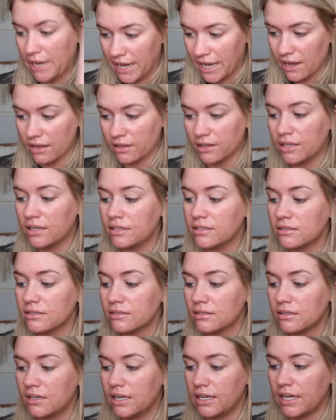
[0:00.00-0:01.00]

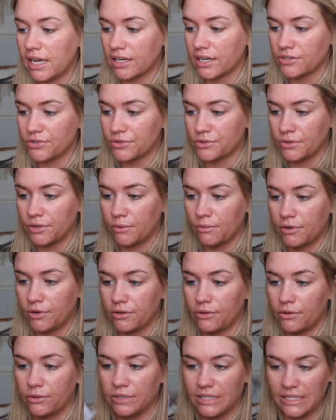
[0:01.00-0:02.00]
palette, an extra one
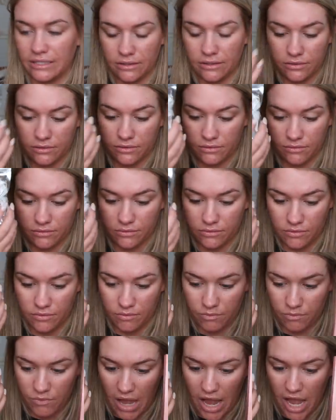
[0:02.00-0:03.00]
of those
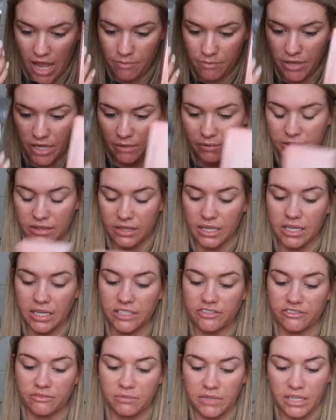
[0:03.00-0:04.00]
eye pigment
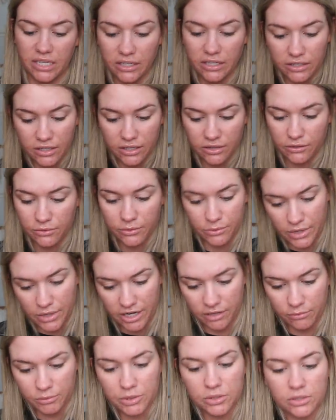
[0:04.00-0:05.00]
things from
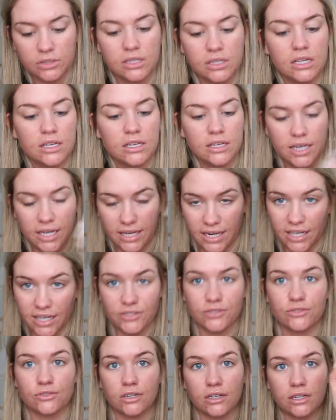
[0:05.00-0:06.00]
Inkredible, an
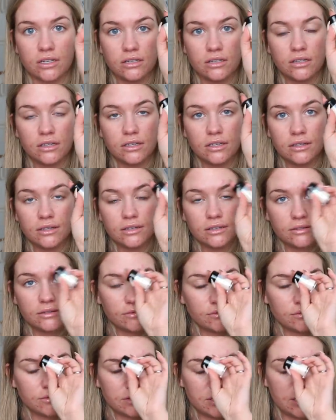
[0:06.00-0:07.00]
extra
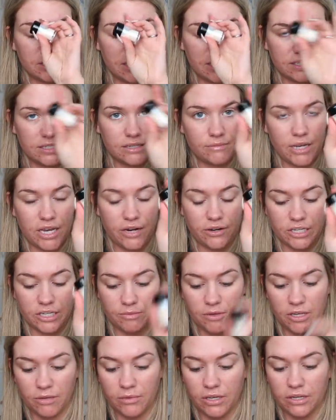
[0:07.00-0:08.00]
Danessa Myricks
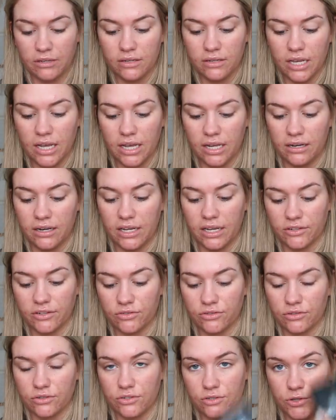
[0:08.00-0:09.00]
pigment, and an
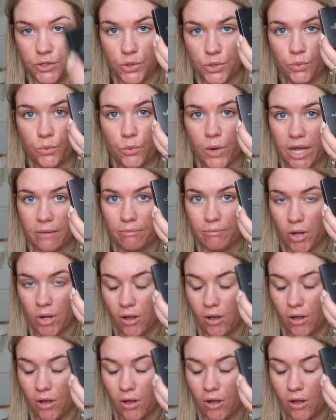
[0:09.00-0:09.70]
extra Dew Wet